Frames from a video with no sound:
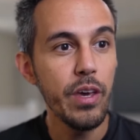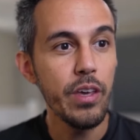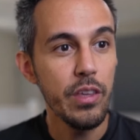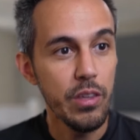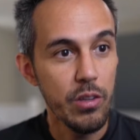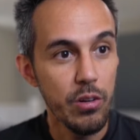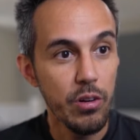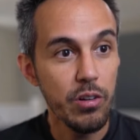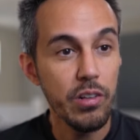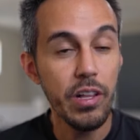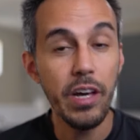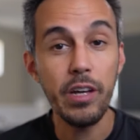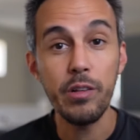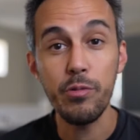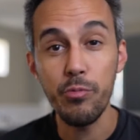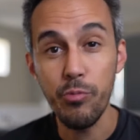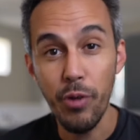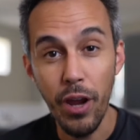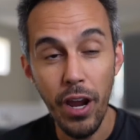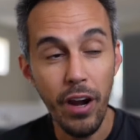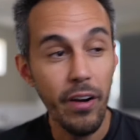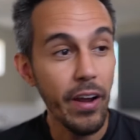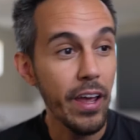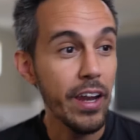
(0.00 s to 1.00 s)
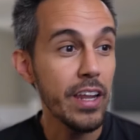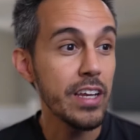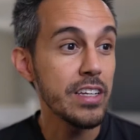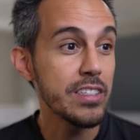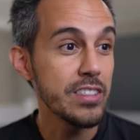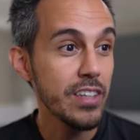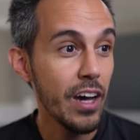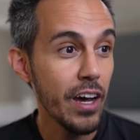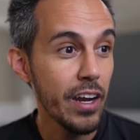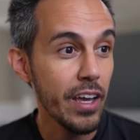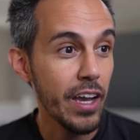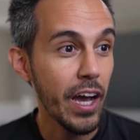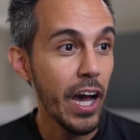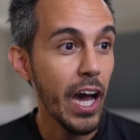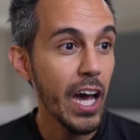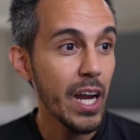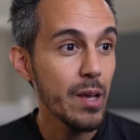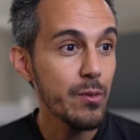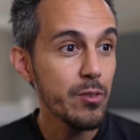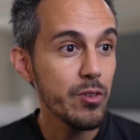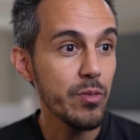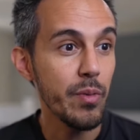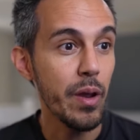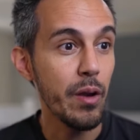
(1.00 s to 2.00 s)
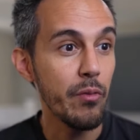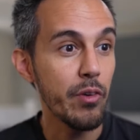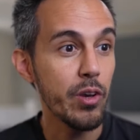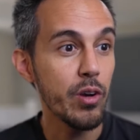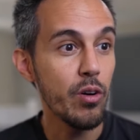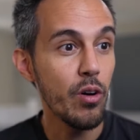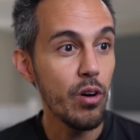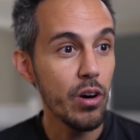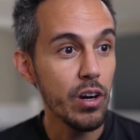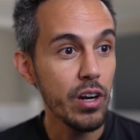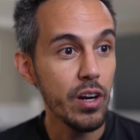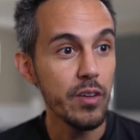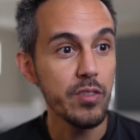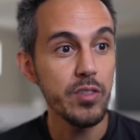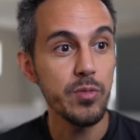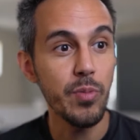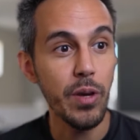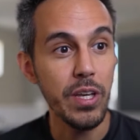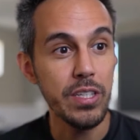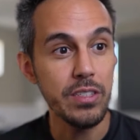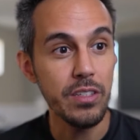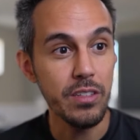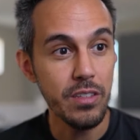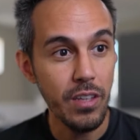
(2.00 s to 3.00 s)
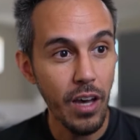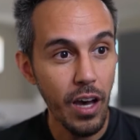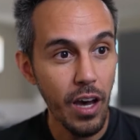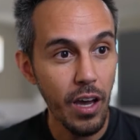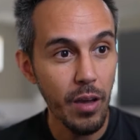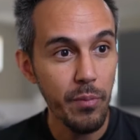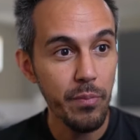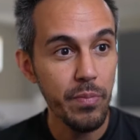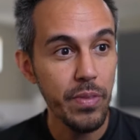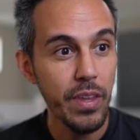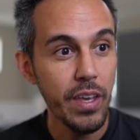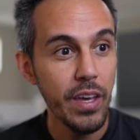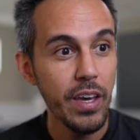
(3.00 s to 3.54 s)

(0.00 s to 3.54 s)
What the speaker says: you'll collect rare and exotic items from every corner of space and time.